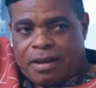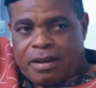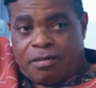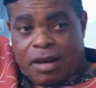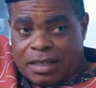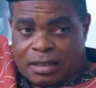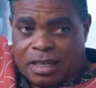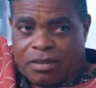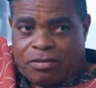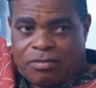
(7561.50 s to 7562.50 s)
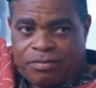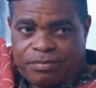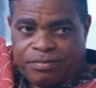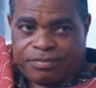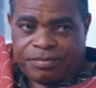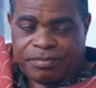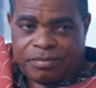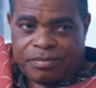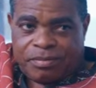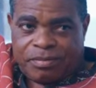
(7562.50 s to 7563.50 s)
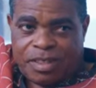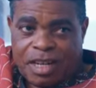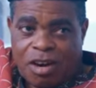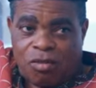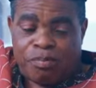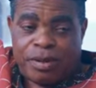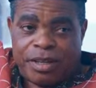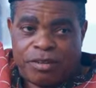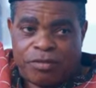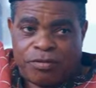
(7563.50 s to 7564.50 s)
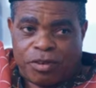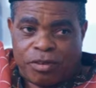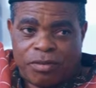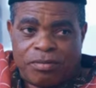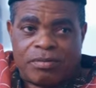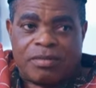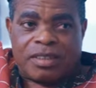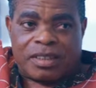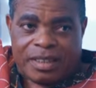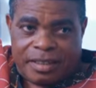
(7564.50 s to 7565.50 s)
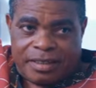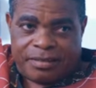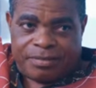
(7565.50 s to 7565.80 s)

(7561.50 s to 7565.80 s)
And right now, I will pay you for 3.